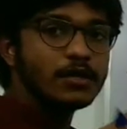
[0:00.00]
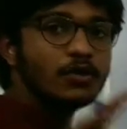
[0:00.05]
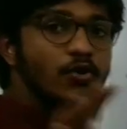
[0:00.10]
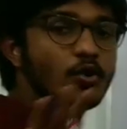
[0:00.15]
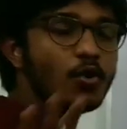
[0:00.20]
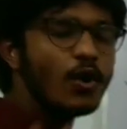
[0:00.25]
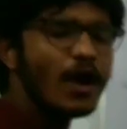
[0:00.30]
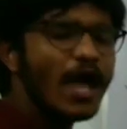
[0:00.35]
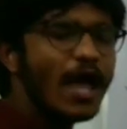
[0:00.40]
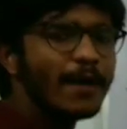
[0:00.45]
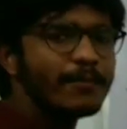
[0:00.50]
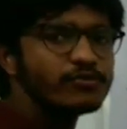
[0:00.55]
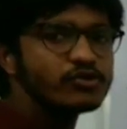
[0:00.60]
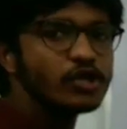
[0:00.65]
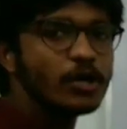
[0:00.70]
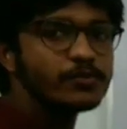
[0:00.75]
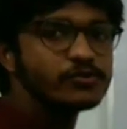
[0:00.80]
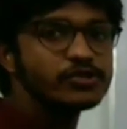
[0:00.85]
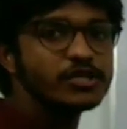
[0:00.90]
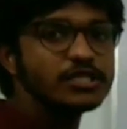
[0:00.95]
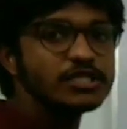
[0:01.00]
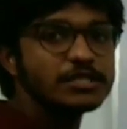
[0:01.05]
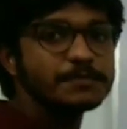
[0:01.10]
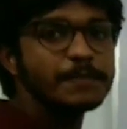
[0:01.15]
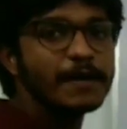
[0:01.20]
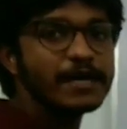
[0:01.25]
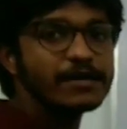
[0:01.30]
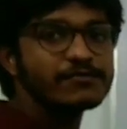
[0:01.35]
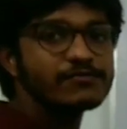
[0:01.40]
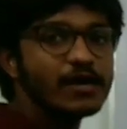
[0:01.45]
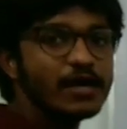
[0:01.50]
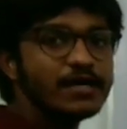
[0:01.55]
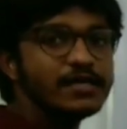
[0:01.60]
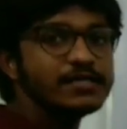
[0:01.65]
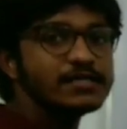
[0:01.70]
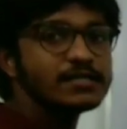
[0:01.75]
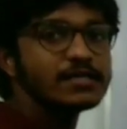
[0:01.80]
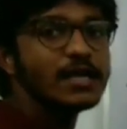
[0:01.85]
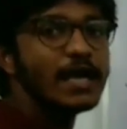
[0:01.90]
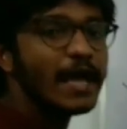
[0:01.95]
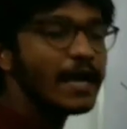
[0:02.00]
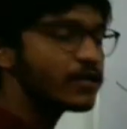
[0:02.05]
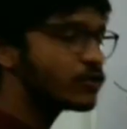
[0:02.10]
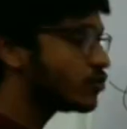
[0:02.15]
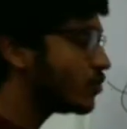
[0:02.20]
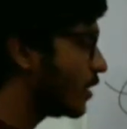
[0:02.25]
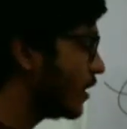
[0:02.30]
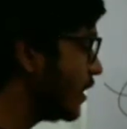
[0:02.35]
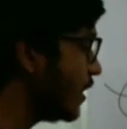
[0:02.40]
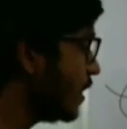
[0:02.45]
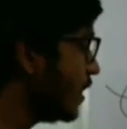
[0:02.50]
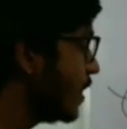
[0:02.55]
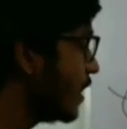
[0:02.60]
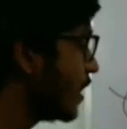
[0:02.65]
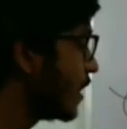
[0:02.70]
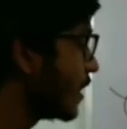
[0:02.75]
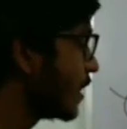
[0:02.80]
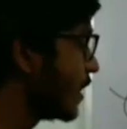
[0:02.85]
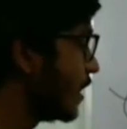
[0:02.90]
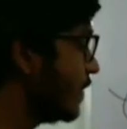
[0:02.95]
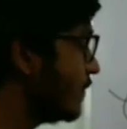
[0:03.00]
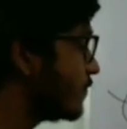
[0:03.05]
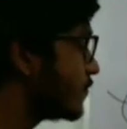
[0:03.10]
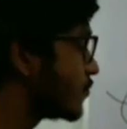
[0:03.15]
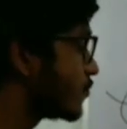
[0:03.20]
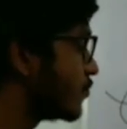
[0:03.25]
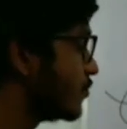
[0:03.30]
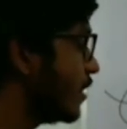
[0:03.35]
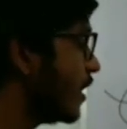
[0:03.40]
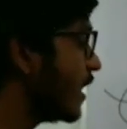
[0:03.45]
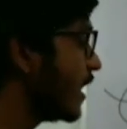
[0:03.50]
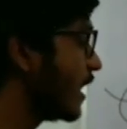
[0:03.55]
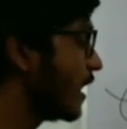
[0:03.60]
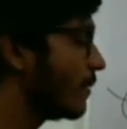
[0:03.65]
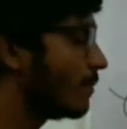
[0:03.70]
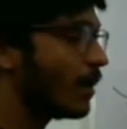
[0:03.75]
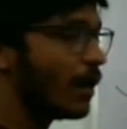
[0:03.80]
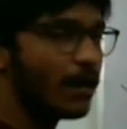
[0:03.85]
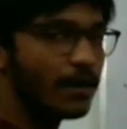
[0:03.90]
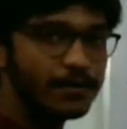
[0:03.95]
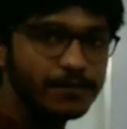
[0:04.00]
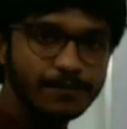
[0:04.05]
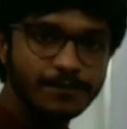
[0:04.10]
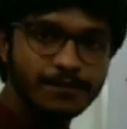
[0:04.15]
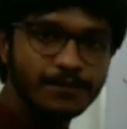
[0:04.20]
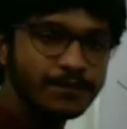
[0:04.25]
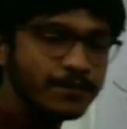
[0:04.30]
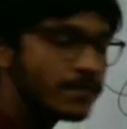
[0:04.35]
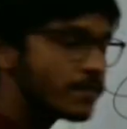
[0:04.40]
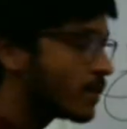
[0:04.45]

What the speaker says: the no absorption spectra is actually gives to the NMR.